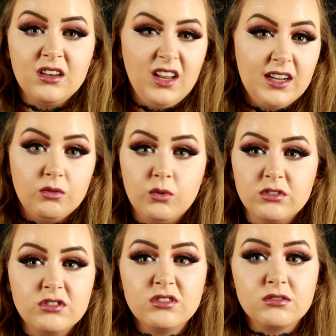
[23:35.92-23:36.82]
like
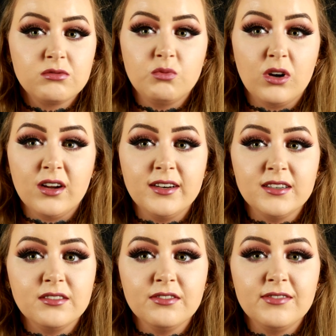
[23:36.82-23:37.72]
just what kind of
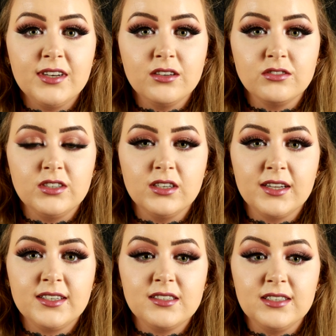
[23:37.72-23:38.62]
different videos you'd
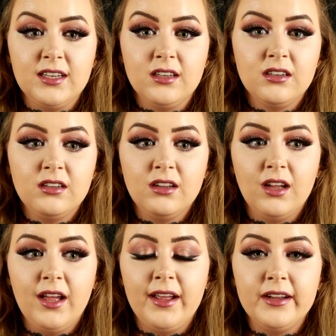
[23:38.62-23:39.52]
like to see.
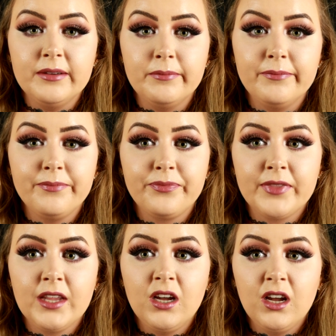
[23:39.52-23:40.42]

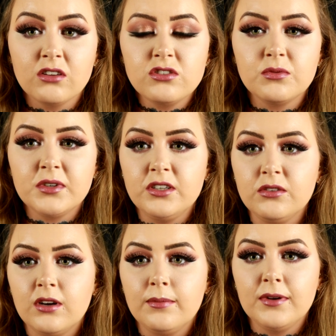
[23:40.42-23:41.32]
I also want to do
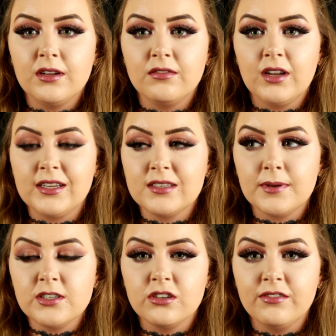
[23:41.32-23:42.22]
a couple of like
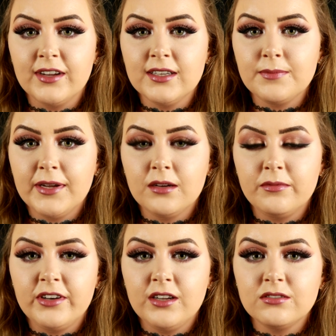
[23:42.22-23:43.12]
special effects makeup
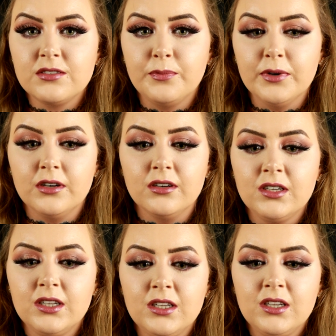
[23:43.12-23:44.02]
videos, but
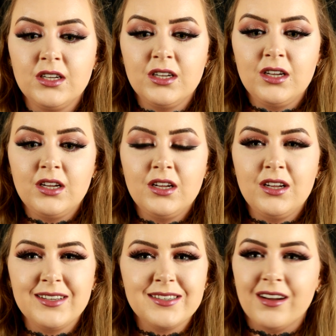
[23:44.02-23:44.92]

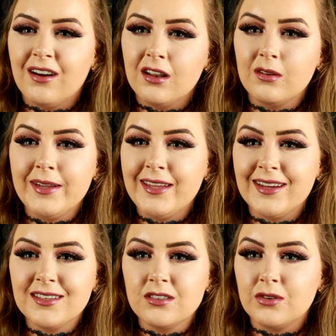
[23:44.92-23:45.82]
it's not Halloween
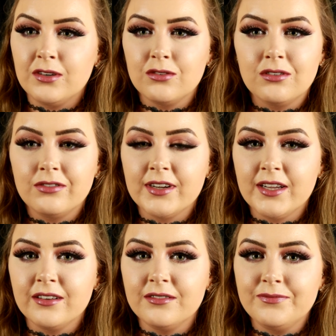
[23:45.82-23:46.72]
yet, so I don't know if I
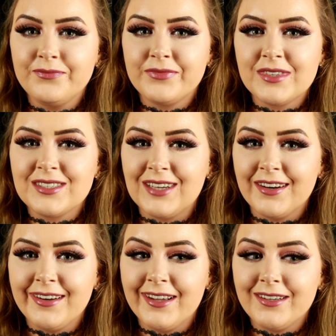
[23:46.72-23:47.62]
can
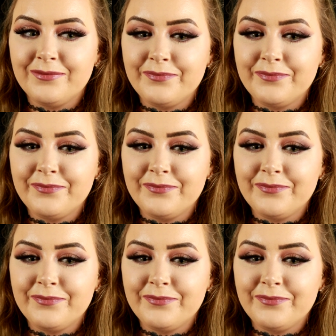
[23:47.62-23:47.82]
start yet.